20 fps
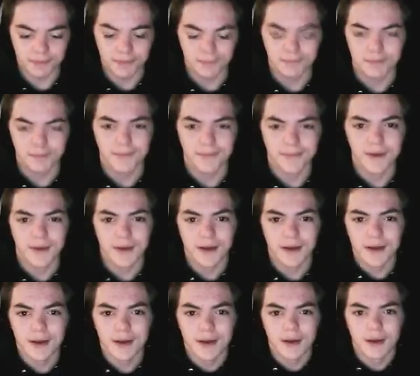
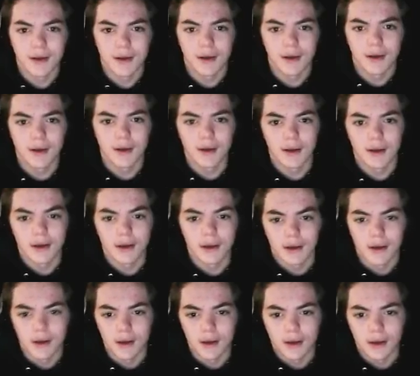
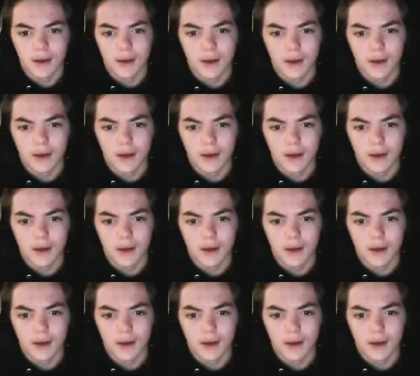[no speech]